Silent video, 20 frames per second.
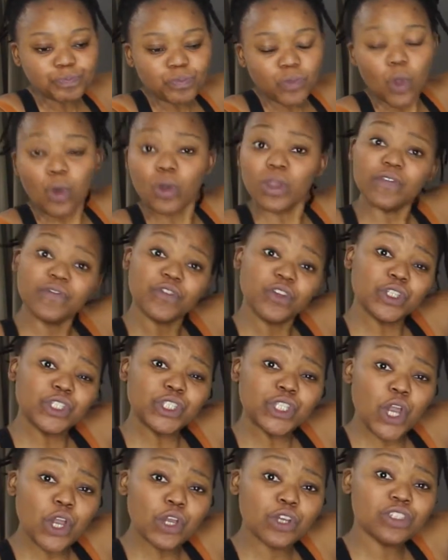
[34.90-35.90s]
or if you
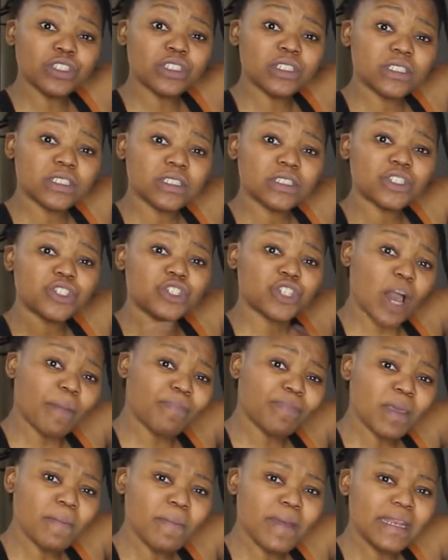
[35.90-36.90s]
don't,
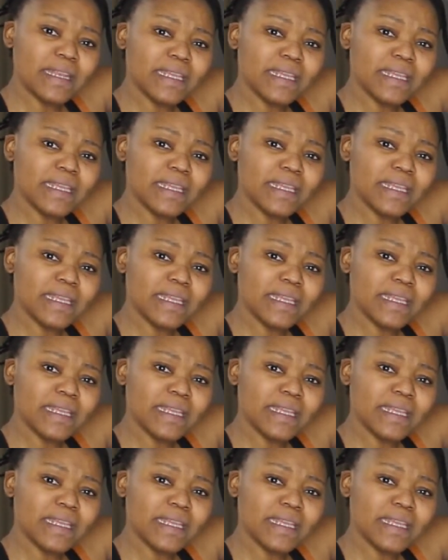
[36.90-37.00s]
drop them